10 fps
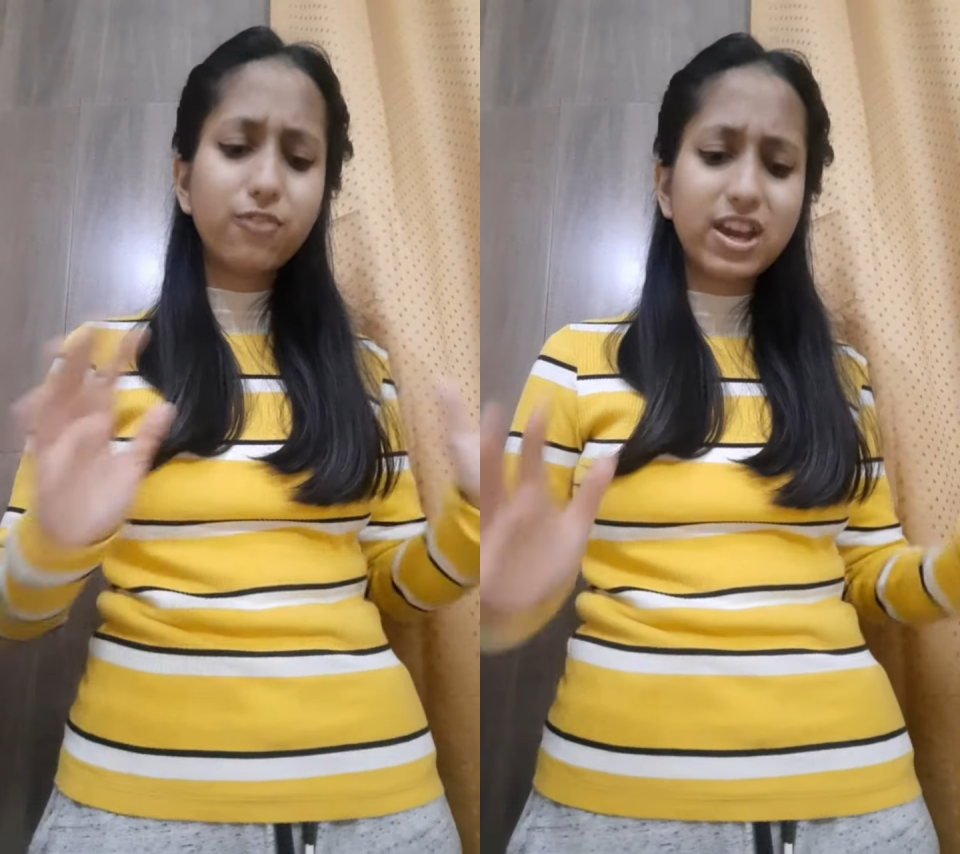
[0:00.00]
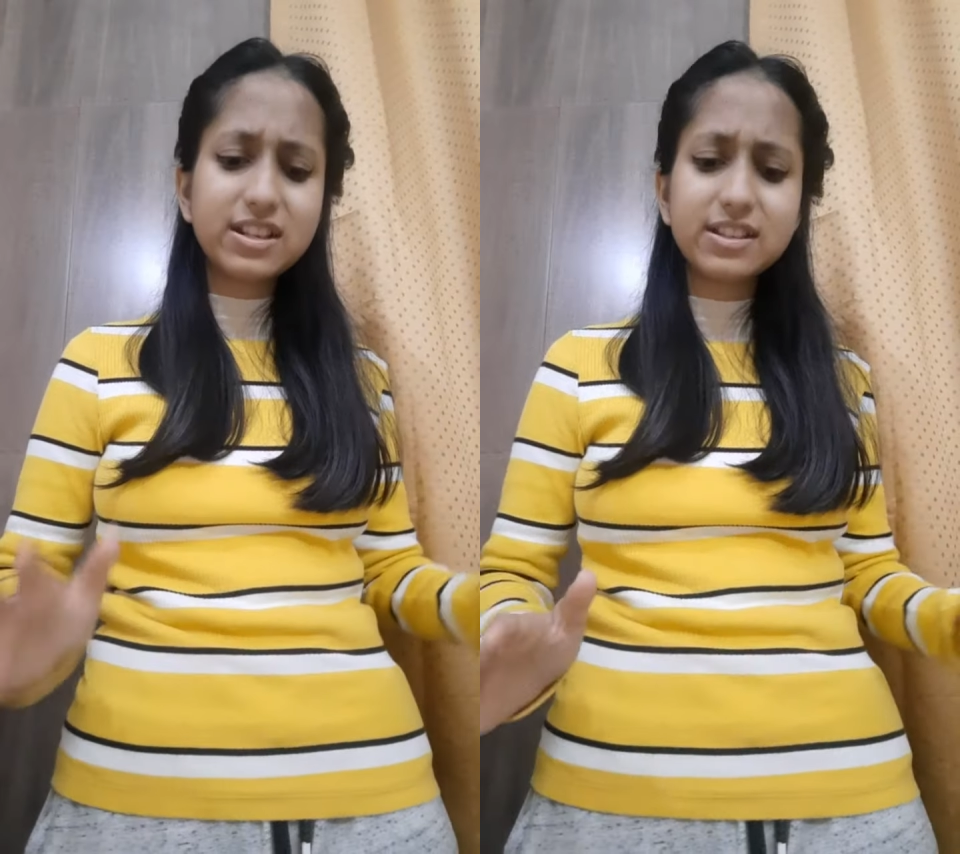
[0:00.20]

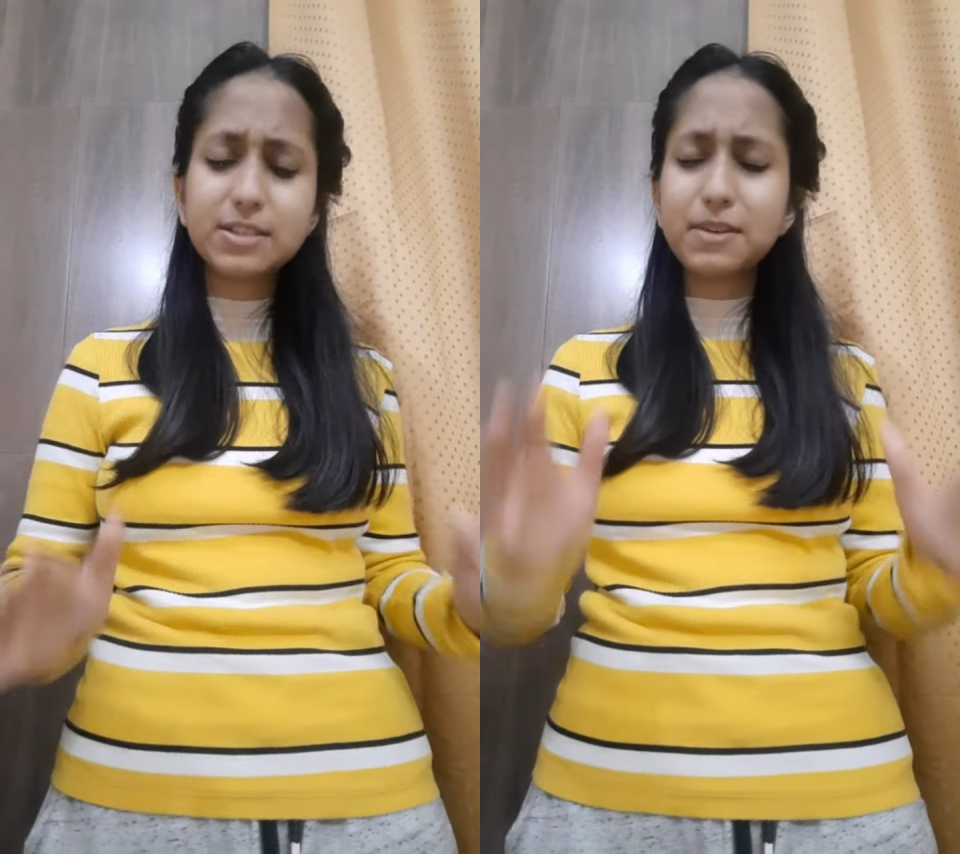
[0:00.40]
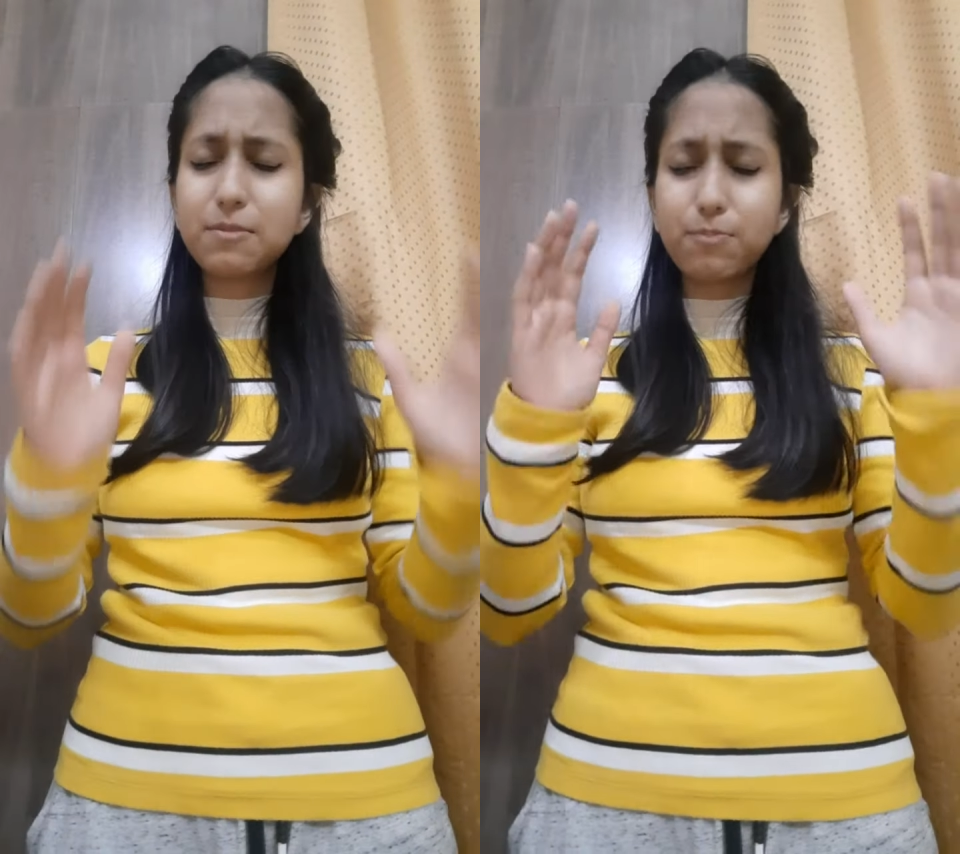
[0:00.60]
faces
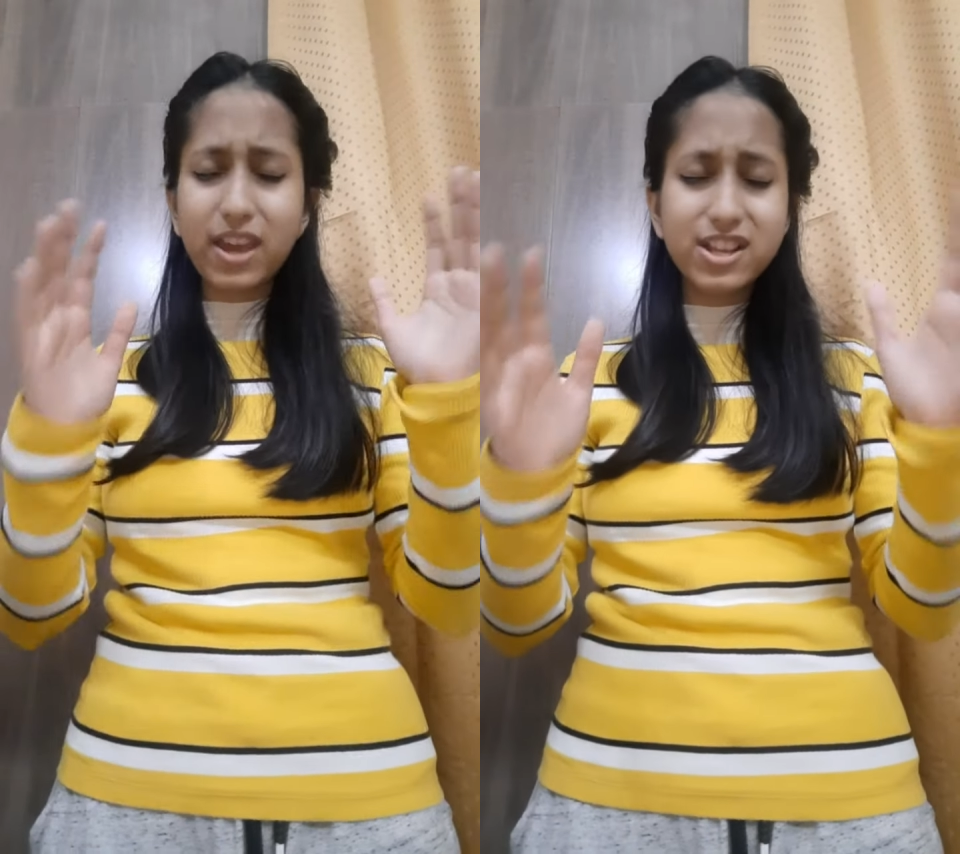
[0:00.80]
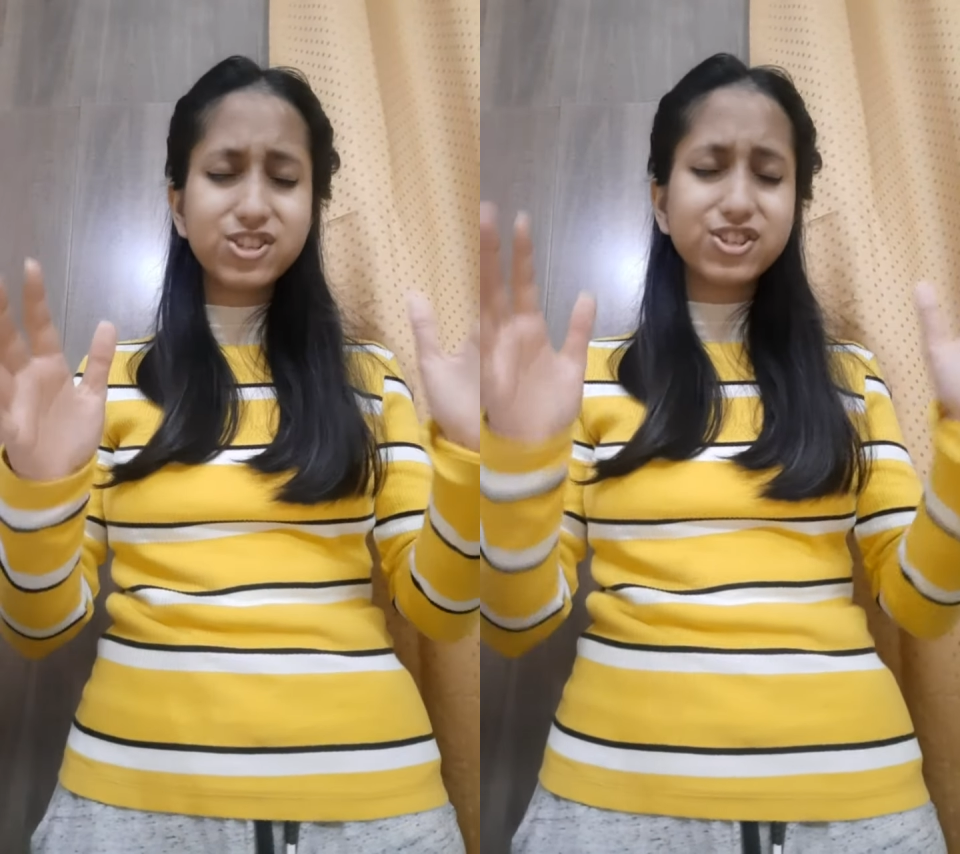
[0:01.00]
but
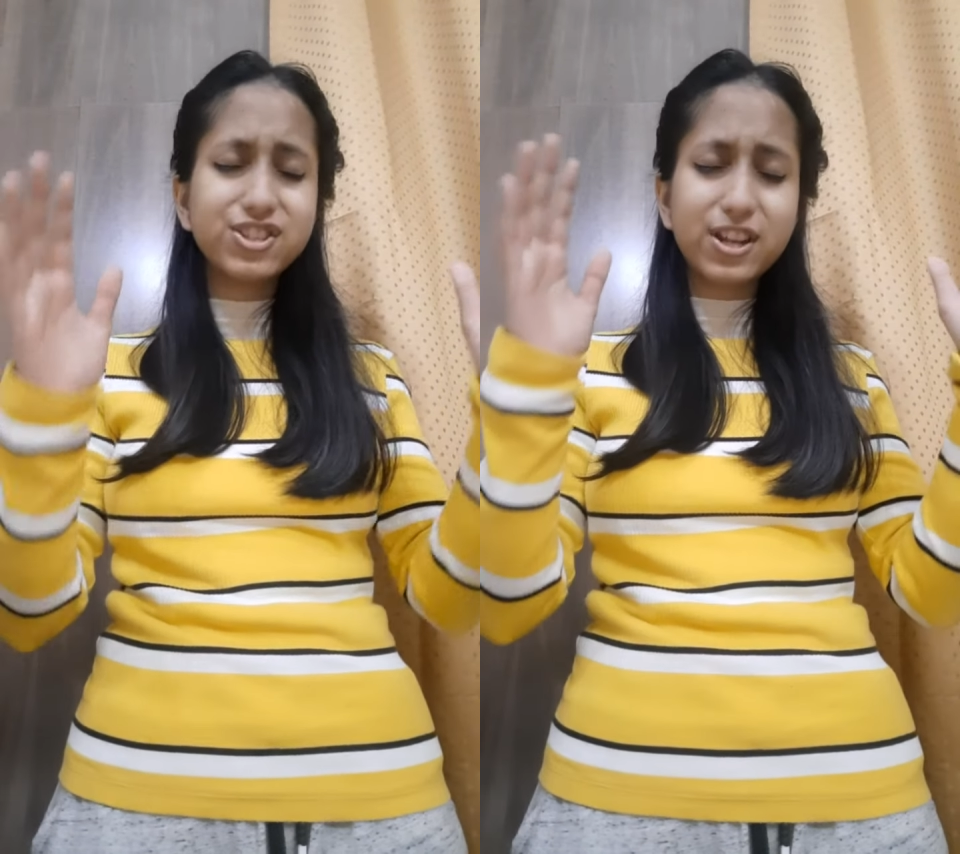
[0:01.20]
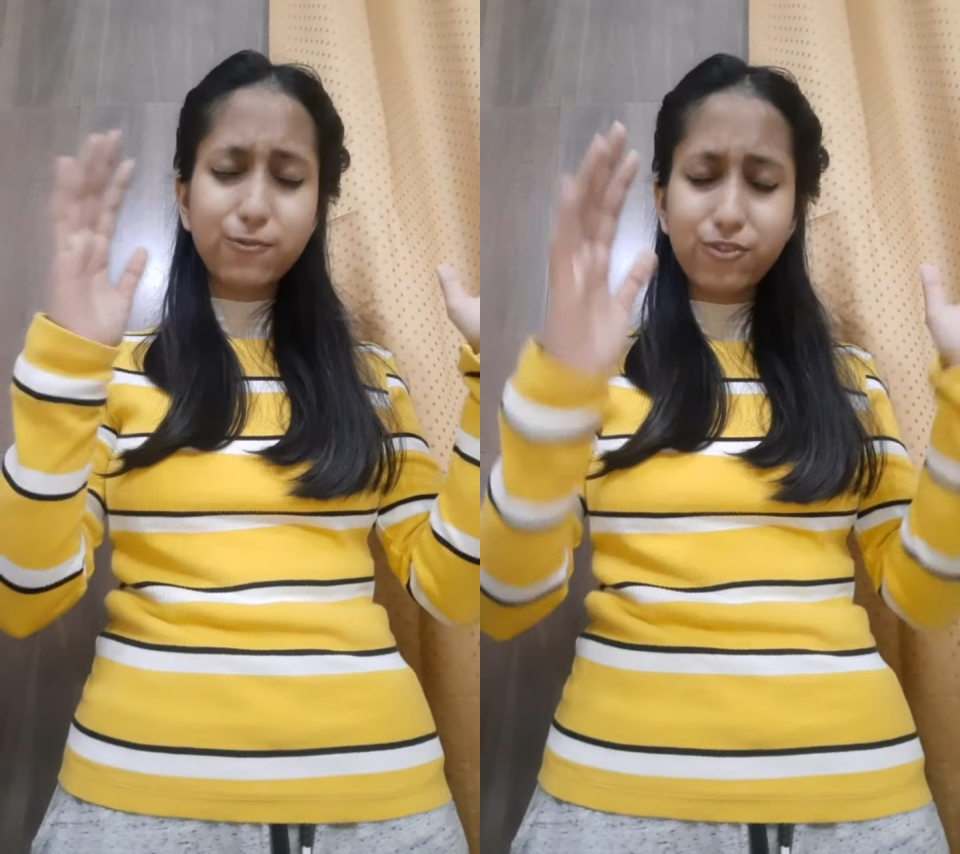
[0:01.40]
pageants
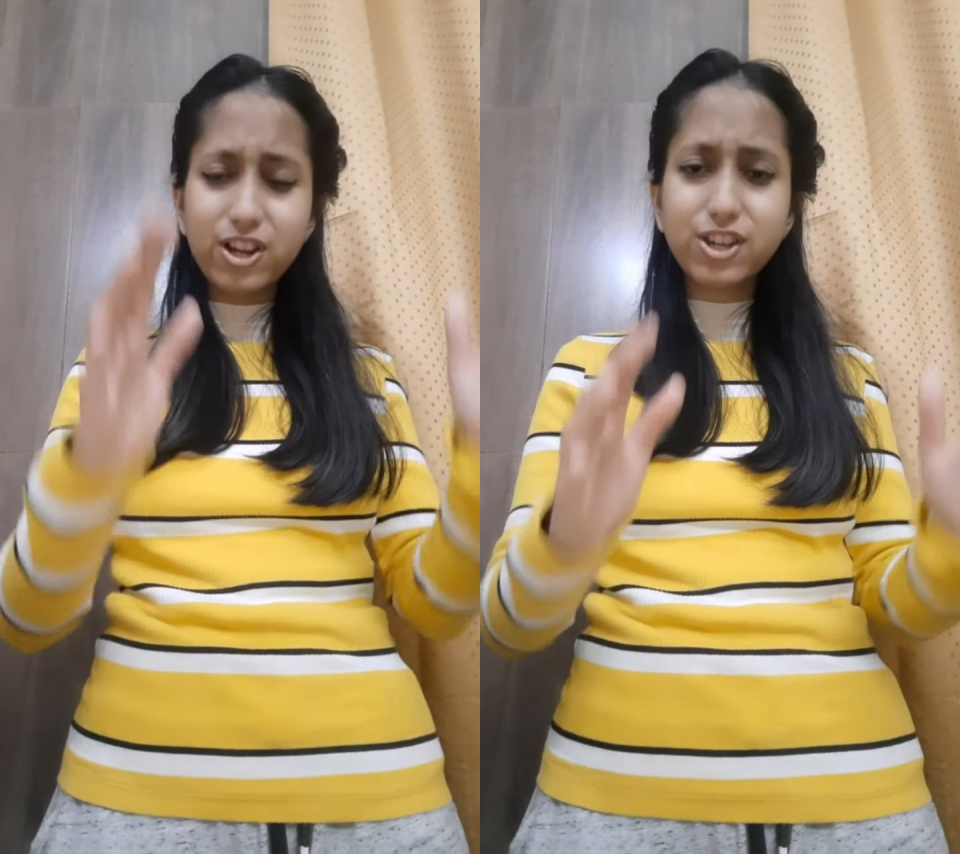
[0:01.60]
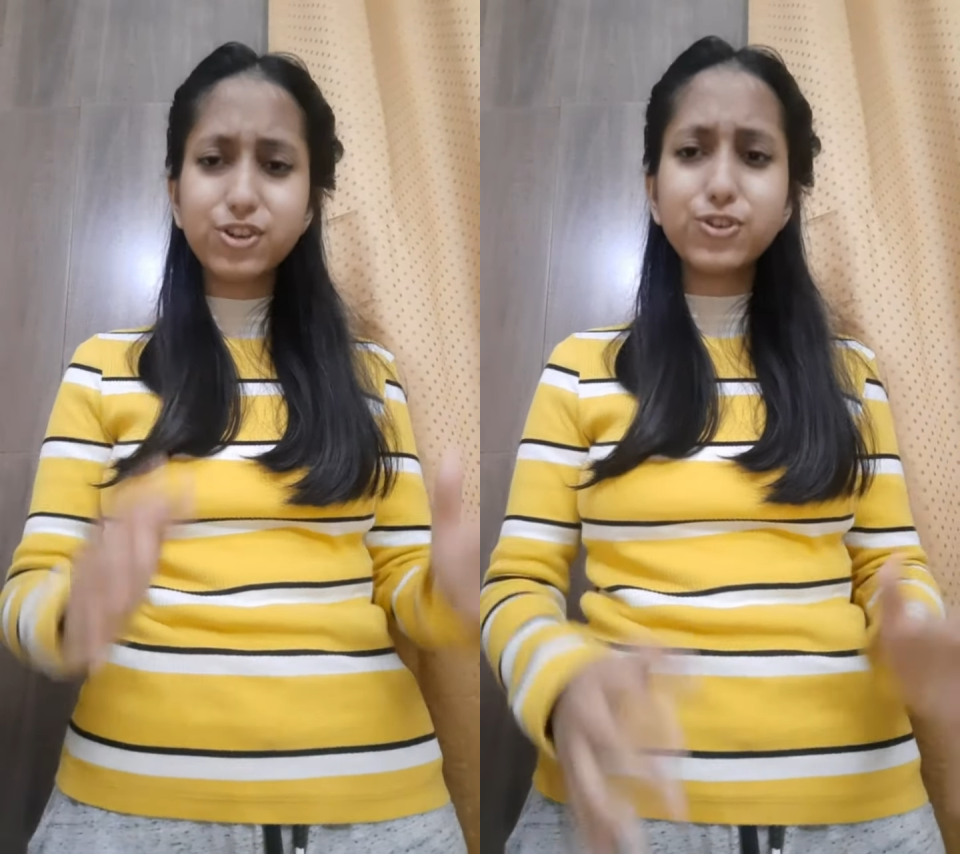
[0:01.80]
and
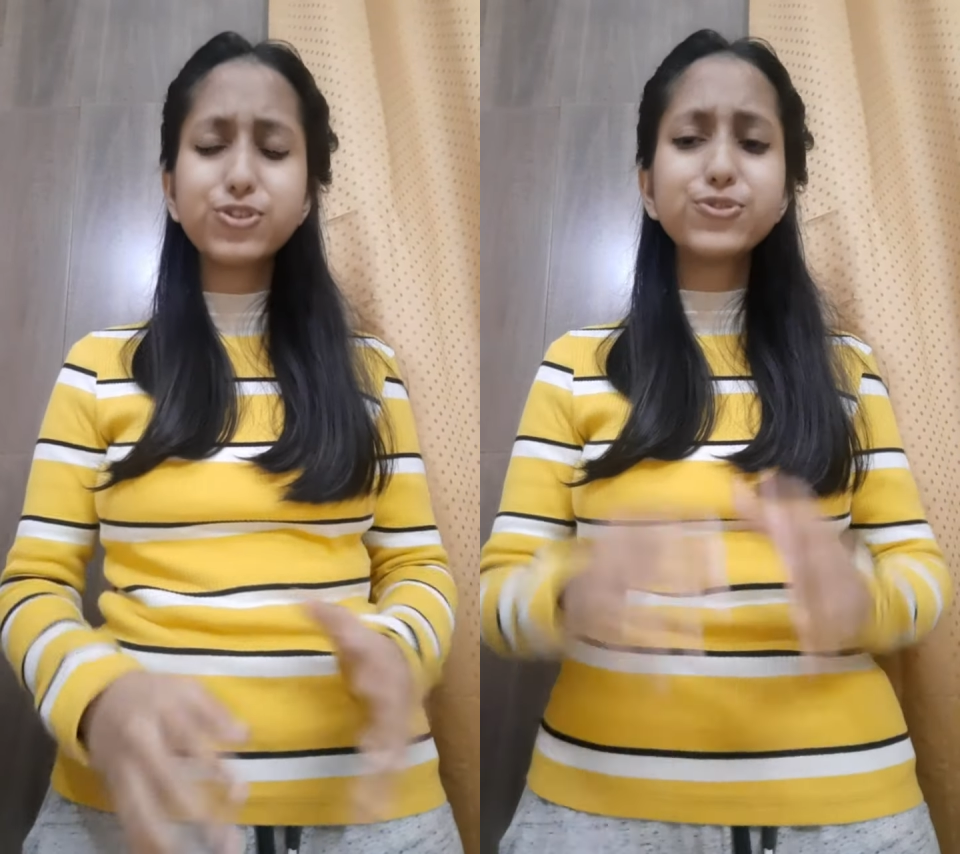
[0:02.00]
filters,